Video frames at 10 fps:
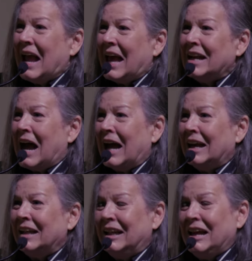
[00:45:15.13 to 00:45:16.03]
And
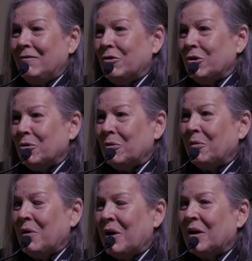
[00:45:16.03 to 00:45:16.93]
I leave
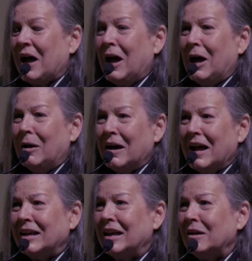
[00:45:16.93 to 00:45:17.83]
you uh,
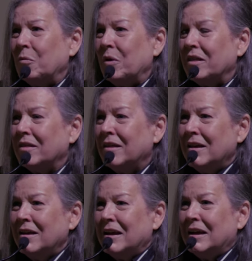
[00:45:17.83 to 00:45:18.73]
again with
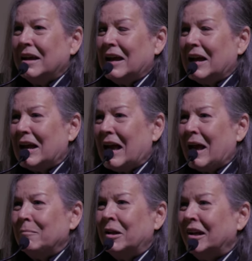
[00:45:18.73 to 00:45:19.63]

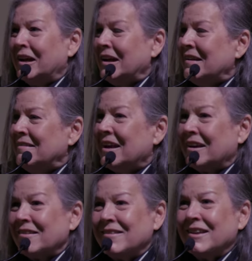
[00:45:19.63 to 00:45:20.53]
Emily
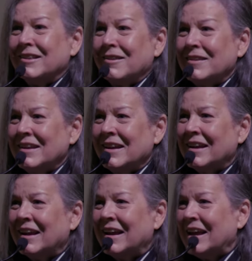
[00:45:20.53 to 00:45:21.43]
Dickinson's
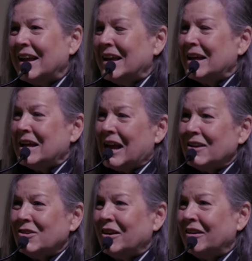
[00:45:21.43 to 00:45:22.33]

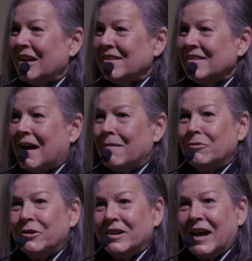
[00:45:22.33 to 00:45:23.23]
I Shall Not Stop
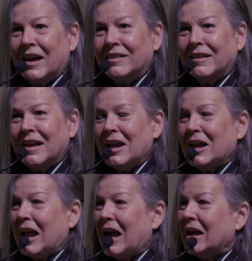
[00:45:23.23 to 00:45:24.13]
for Death.
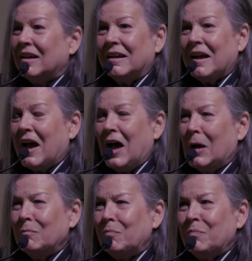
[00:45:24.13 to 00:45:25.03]

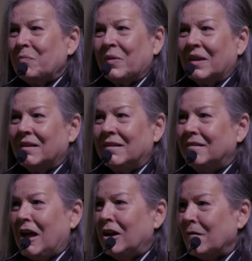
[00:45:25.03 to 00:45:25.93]
Um,
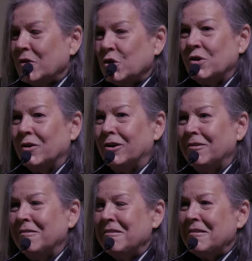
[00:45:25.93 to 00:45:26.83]
none of us should.